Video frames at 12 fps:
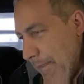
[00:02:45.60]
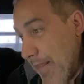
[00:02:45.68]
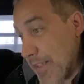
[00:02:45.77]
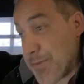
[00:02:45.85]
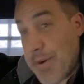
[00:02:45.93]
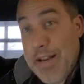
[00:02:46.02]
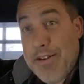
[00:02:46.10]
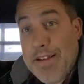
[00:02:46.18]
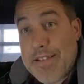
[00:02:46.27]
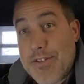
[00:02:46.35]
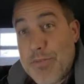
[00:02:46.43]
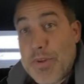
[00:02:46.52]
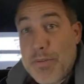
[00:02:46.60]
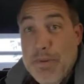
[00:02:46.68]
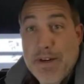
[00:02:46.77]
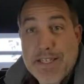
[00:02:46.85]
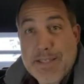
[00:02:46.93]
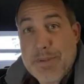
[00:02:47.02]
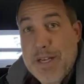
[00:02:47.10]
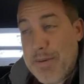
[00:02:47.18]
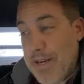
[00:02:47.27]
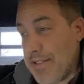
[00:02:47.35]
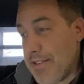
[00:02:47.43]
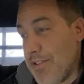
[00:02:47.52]
That's why I don't like to tune bug eyes and blob
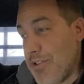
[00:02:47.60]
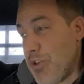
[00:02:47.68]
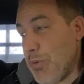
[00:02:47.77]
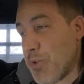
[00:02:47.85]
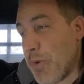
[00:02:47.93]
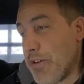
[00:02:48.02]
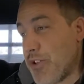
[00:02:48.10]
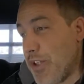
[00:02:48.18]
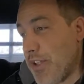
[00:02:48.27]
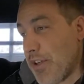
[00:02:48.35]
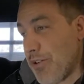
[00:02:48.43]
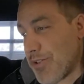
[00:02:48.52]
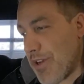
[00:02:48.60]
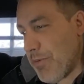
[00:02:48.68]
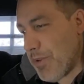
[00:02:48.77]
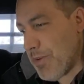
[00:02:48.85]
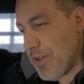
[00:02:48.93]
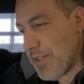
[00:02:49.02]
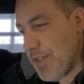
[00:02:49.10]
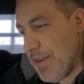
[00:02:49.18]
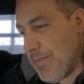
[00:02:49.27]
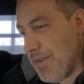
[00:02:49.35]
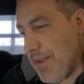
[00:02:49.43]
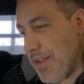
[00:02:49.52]
eyes. There's too much weird shit that goes on with them all the
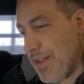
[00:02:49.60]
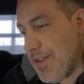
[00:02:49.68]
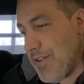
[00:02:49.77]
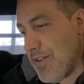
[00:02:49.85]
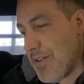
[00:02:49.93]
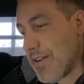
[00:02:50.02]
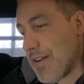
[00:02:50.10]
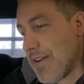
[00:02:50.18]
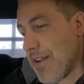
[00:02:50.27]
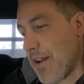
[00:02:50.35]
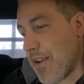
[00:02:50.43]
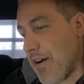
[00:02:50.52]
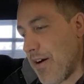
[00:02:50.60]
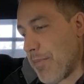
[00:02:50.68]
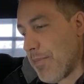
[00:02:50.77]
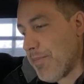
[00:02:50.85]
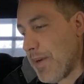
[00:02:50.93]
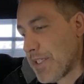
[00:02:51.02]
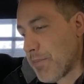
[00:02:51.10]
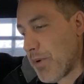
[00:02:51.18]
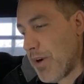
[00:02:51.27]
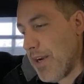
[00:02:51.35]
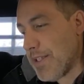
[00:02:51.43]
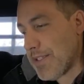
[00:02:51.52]
time, and then you get caught by
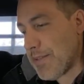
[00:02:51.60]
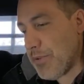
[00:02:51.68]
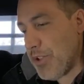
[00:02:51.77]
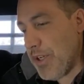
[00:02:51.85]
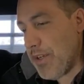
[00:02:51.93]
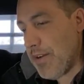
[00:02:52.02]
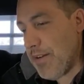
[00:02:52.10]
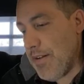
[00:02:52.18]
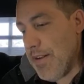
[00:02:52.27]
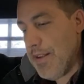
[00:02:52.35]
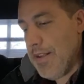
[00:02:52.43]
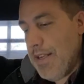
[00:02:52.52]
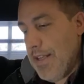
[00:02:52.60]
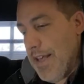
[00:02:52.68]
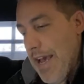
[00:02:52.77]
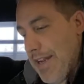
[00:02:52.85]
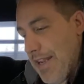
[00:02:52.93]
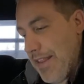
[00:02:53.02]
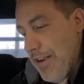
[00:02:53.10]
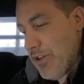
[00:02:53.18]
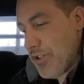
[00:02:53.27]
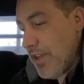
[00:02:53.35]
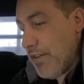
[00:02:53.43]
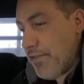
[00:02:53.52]
surprise on some shit. That and they're
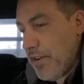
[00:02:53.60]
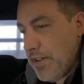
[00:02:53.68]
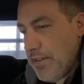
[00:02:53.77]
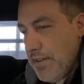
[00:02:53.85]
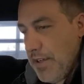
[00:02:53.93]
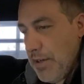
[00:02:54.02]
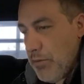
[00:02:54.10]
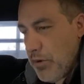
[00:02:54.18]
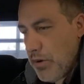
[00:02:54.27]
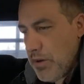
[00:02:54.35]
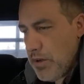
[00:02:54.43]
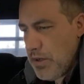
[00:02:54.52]
just not fun anymore.